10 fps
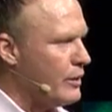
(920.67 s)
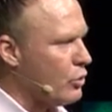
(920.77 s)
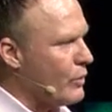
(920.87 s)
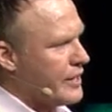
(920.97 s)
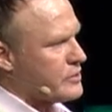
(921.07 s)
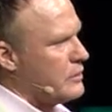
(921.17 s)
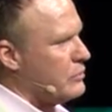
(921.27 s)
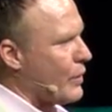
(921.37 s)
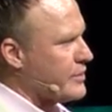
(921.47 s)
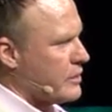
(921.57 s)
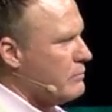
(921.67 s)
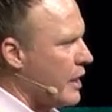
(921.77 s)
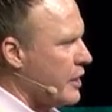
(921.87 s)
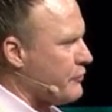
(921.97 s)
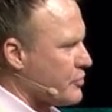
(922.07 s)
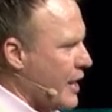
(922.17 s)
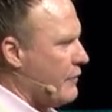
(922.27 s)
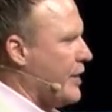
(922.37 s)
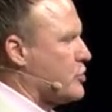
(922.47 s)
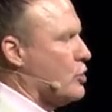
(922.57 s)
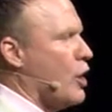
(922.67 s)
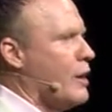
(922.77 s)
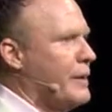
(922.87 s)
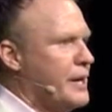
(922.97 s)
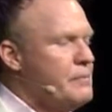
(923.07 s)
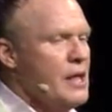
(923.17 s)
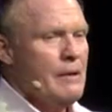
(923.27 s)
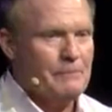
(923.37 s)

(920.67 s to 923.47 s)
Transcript: They were raising money for Salvation Army, and